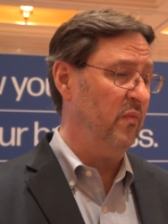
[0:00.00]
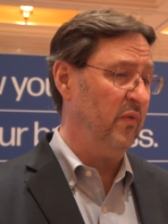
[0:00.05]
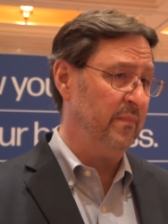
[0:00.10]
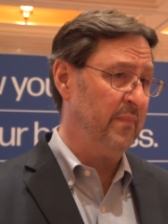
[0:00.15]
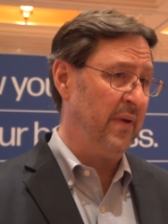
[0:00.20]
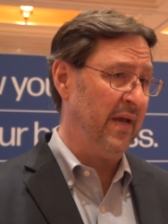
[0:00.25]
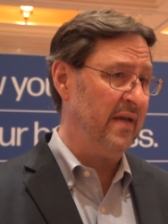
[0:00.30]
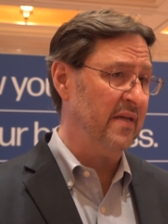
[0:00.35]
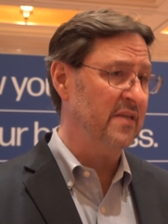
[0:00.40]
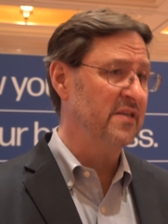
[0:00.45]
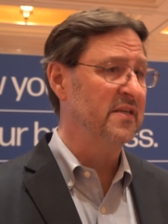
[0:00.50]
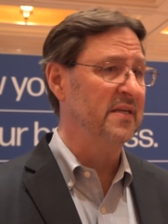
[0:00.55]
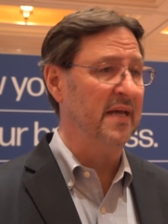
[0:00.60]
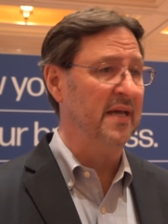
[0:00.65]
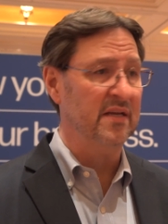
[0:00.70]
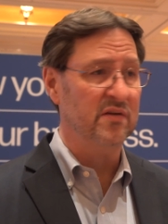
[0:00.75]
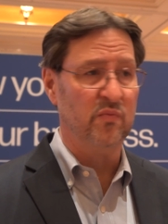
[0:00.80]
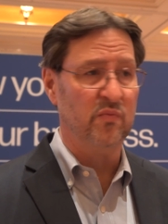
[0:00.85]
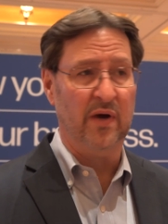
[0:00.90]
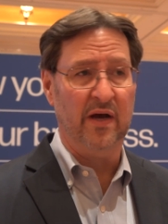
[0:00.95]
PACE
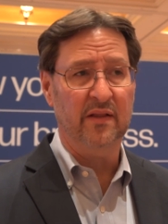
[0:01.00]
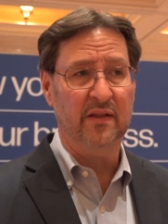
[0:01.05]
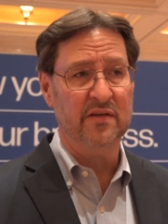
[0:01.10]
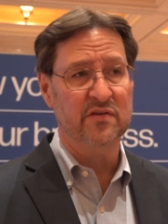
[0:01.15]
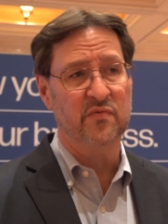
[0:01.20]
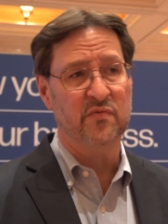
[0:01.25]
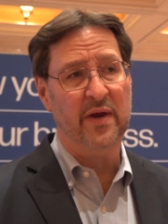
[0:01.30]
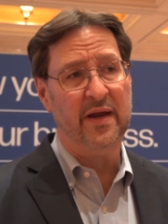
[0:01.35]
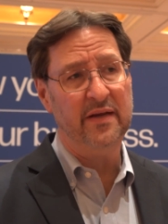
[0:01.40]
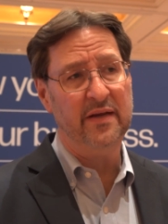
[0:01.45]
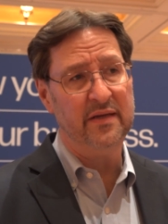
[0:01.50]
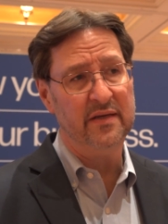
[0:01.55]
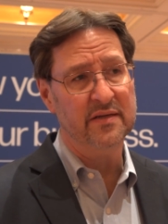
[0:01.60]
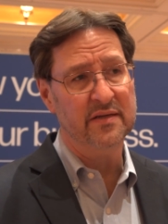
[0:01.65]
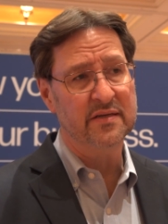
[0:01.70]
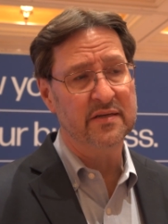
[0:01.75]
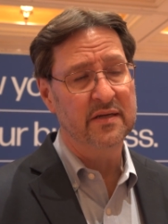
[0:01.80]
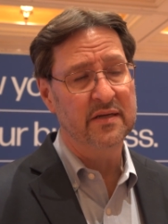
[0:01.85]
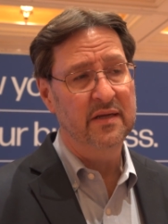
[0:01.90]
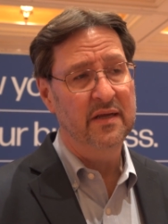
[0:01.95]
as well as
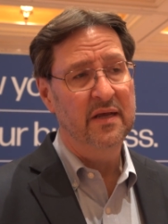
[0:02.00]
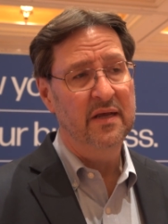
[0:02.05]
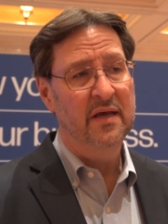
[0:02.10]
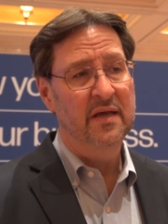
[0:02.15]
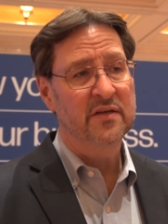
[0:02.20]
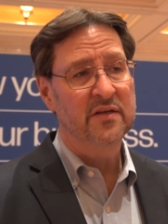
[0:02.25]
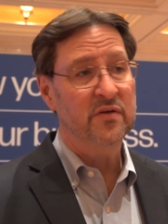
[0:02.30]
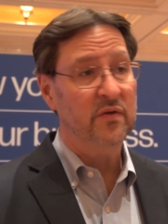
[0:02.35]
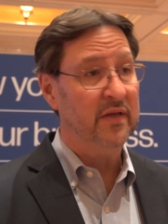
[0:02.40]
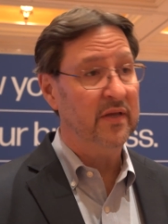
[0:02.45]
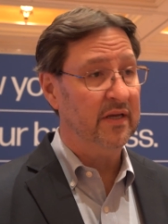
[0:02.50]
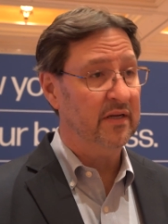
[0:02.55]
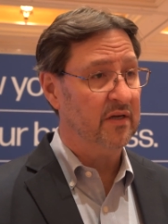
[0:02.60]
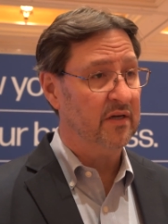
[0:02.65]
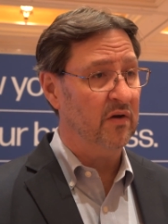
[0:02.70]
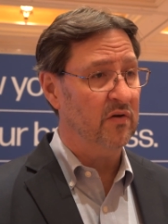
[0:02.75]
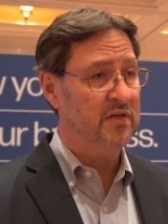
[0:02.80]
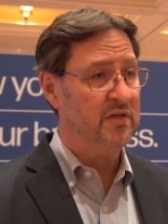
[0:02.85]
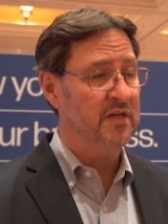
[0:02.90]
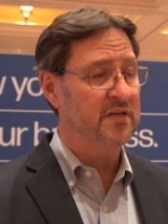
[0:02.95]
Radius to the
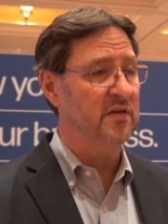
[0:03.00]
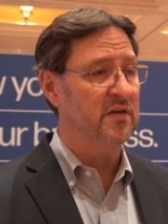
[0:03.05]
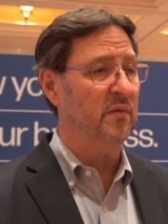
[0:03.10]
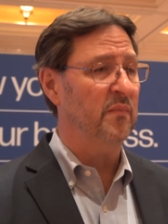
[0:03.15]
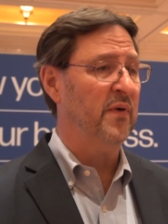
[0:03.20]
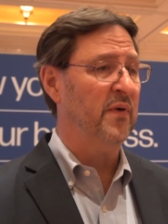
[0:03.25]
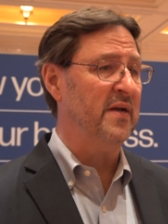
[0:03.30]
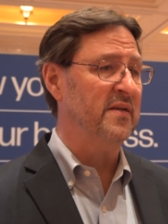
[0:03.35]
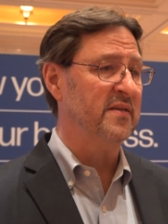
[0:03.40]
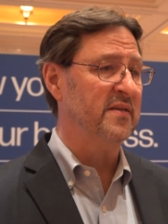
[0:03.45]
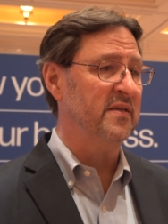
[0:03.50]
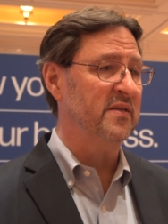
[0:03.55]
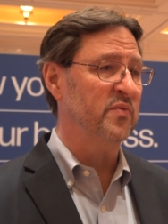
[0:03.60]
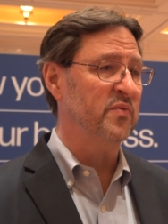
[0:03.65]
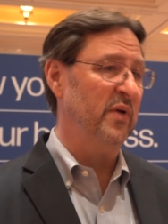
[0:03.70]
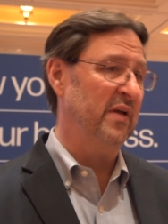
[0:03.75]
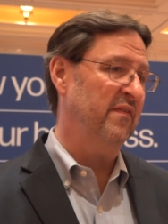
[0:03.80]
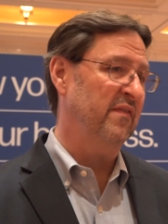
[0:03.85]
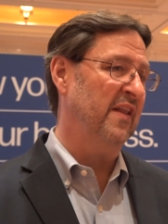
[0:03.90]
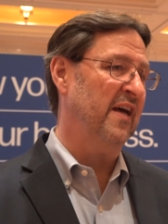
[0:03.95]
Indigo digital presses,
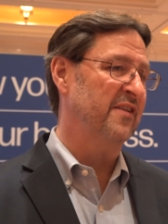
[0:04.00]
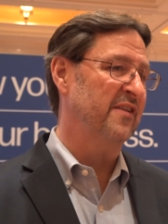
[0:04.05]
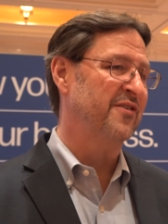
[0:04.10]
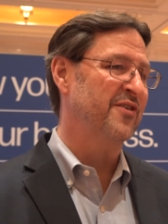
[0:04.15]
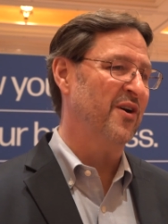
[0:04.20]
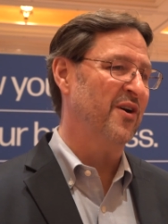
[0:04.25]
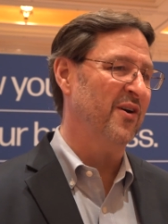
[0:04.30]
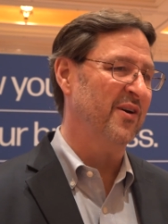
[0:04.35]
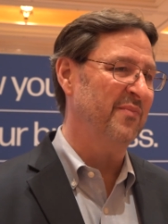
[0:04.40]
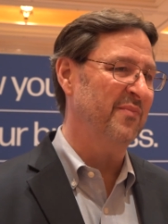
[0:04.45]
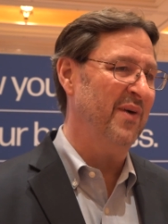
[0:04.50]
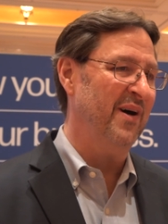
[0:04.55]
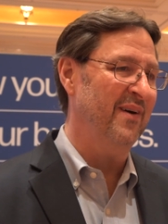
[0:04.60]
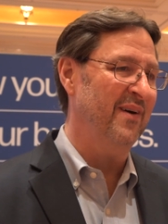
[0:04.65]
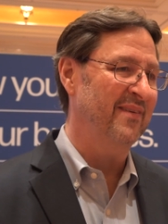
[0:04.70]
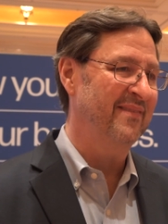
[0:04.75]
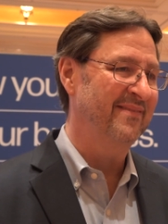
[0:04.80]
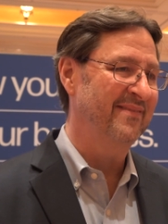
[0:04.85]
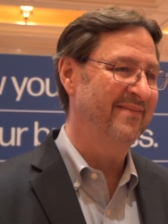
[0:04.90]
we have a lot to talk about.